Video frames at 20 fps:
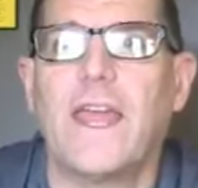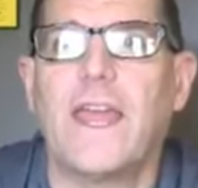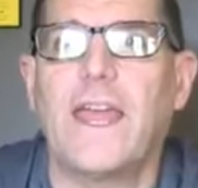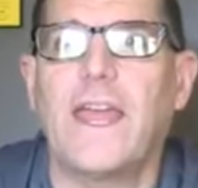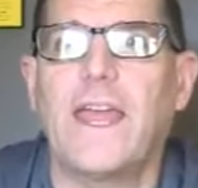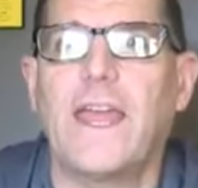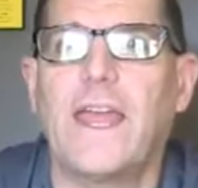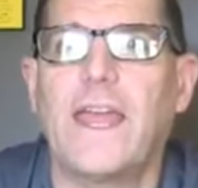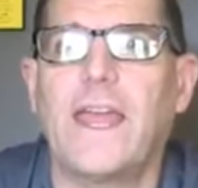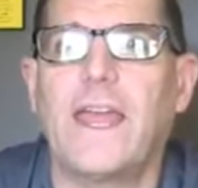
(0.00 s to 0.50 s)

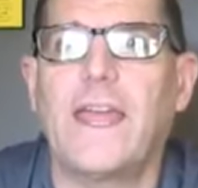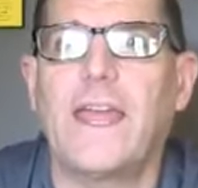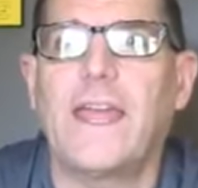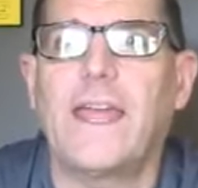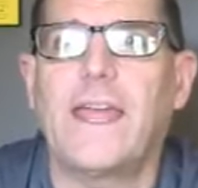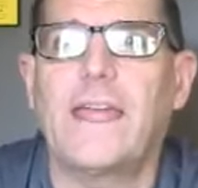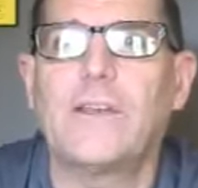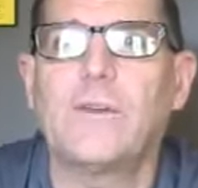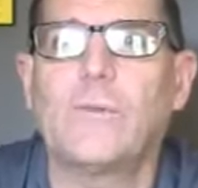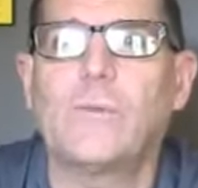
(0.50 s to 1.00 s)

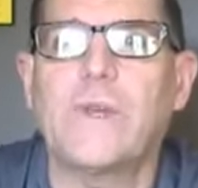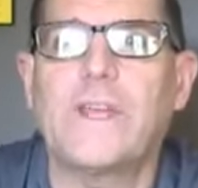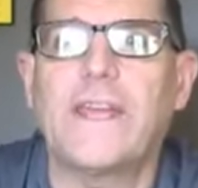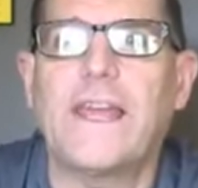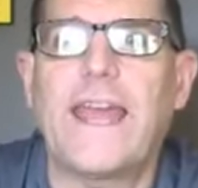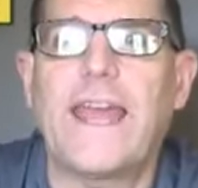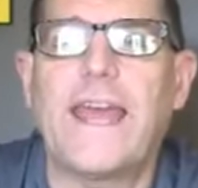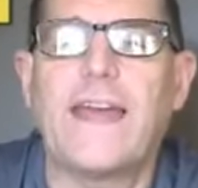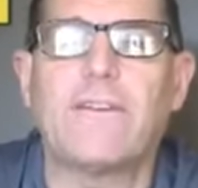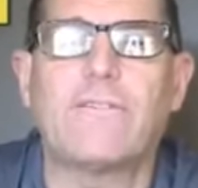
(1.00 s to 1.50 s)
And
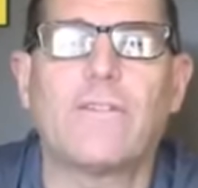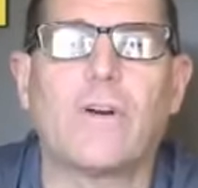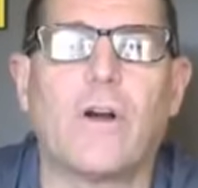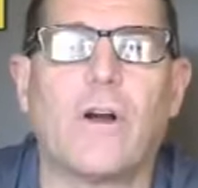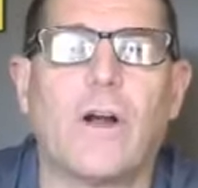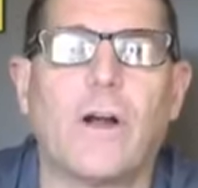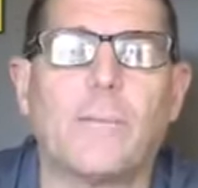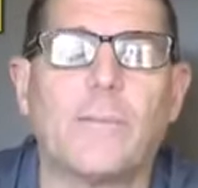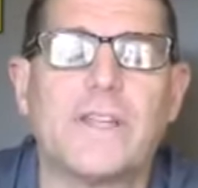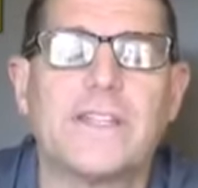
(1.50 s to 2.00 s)
we have
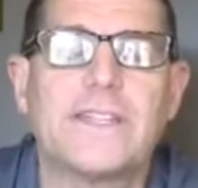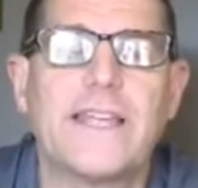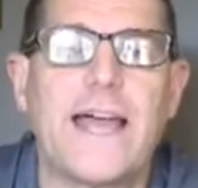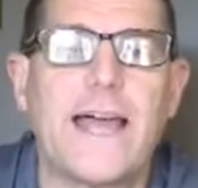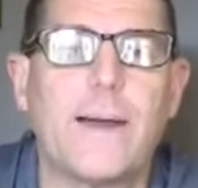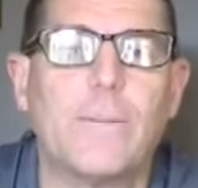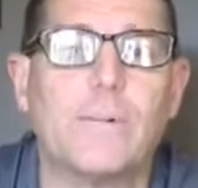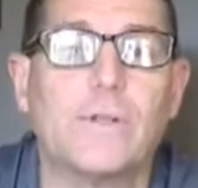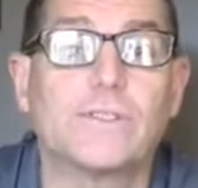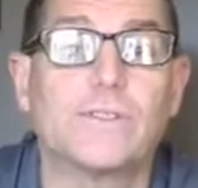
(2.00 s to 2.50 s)
our
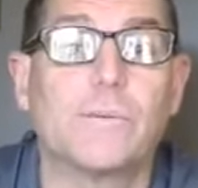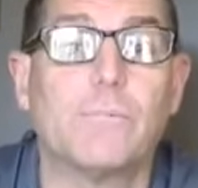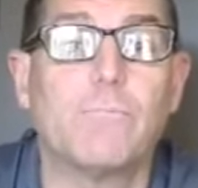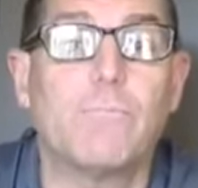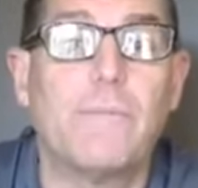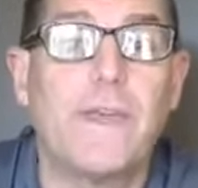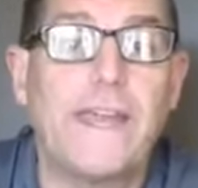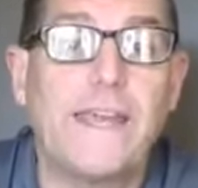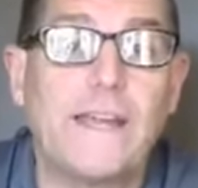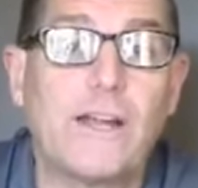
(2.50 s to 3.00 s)
metabolism
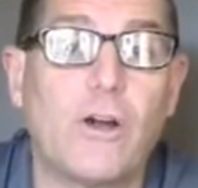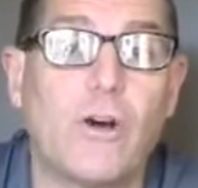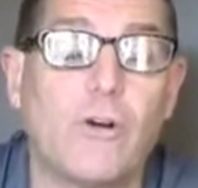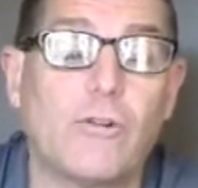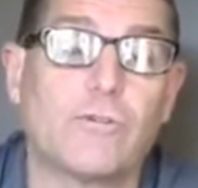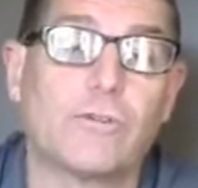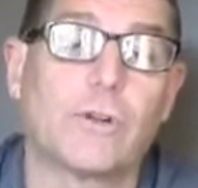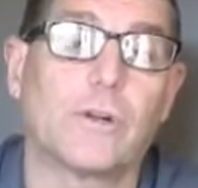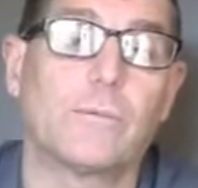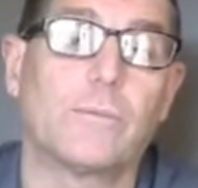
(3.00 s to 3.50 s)

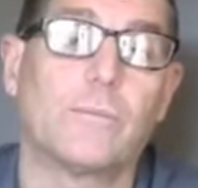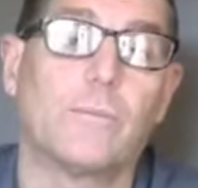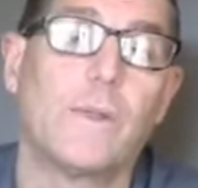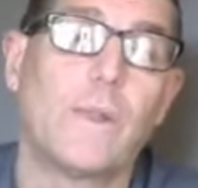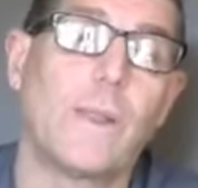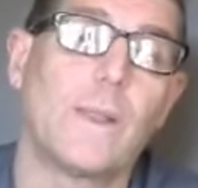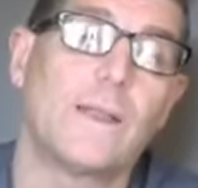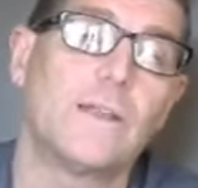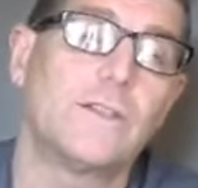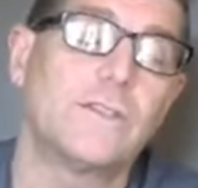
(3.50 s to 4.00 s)
makeover
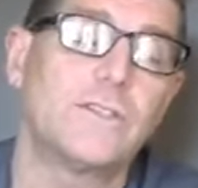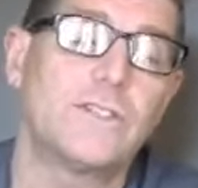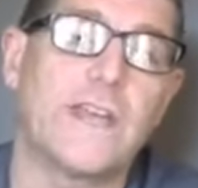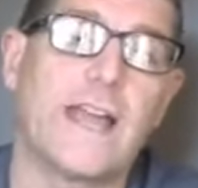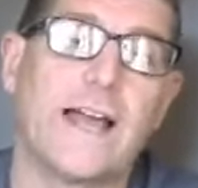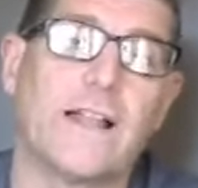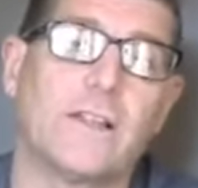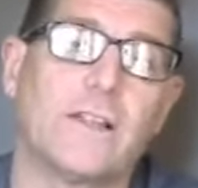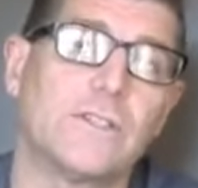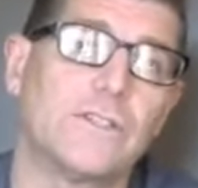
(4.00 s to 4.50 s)

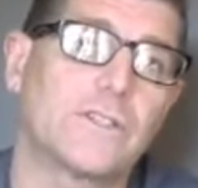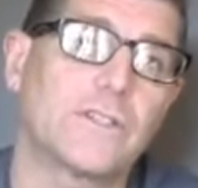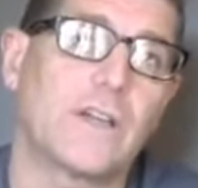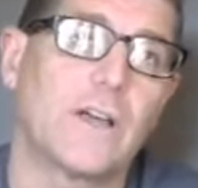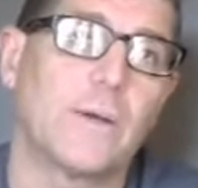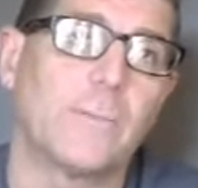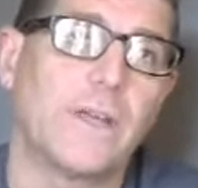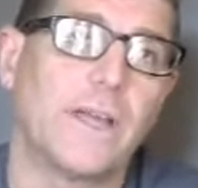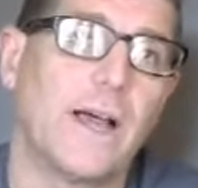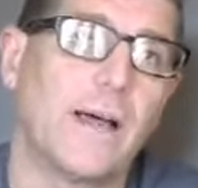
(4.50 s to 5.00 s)
challenge
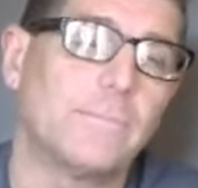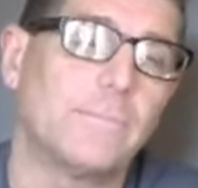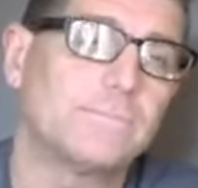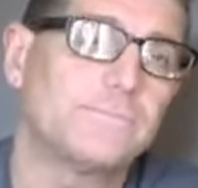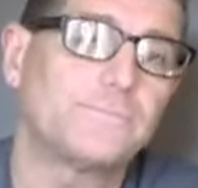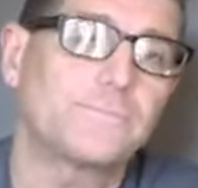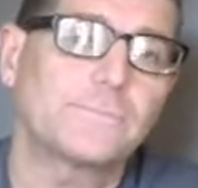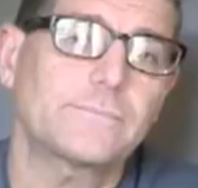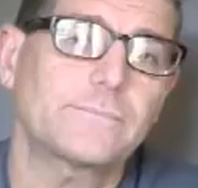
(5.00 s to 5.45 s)
coming up.